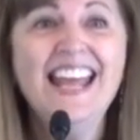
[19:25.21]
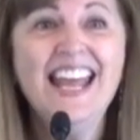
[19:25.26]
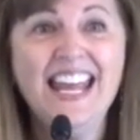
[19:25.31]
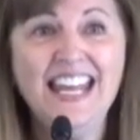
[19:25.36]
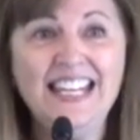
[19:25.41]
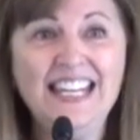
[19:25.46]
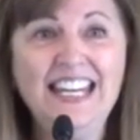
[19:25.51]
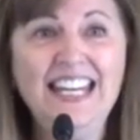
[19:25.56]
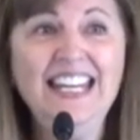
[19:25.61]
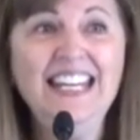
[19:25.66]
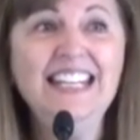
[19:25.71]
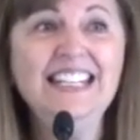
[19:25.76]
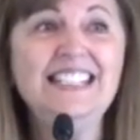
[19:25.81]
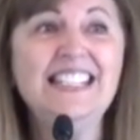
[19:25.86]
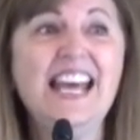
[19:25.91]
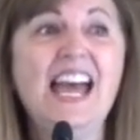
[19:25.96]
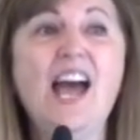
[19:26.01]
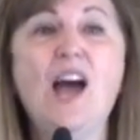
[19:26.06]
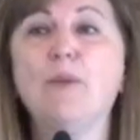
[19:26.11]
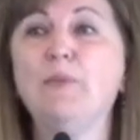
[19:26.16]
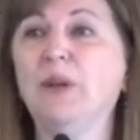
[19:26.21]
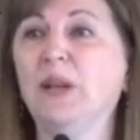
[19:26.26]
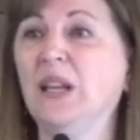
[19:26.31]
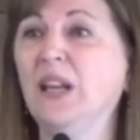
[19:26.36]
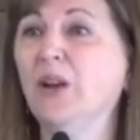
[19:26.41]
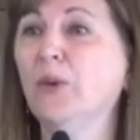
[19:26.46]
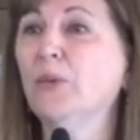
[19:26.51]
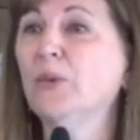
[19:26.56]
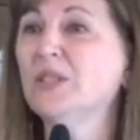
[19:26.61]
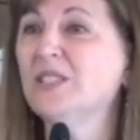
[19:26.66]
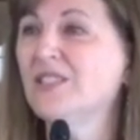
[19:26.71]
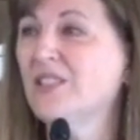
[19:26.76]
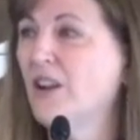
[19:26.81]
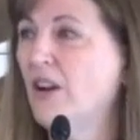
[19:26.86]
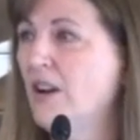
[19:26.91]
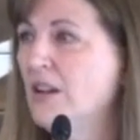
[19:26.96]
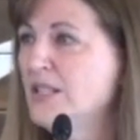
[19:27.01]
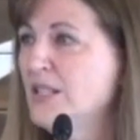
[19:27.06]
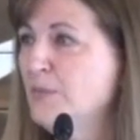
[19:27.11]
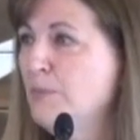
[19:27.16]
It needed to happen. It was
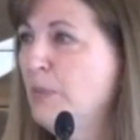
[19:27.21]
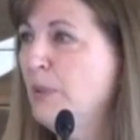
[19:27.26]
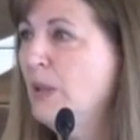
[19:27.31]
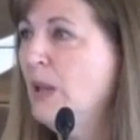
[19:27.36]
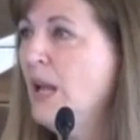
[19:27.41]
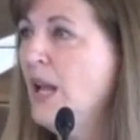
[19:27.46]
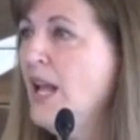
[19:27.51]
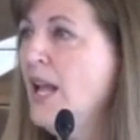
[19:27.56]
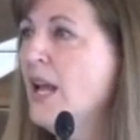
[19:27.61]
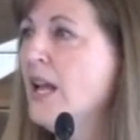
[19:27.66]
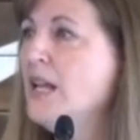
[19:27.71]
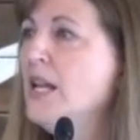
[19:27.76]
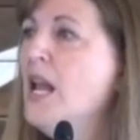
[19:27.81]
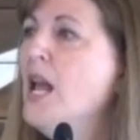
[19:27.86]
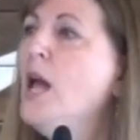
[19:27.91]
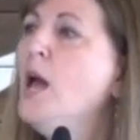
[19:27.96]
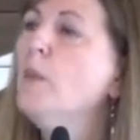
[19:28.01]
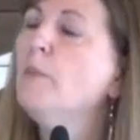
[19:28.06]
God's plan.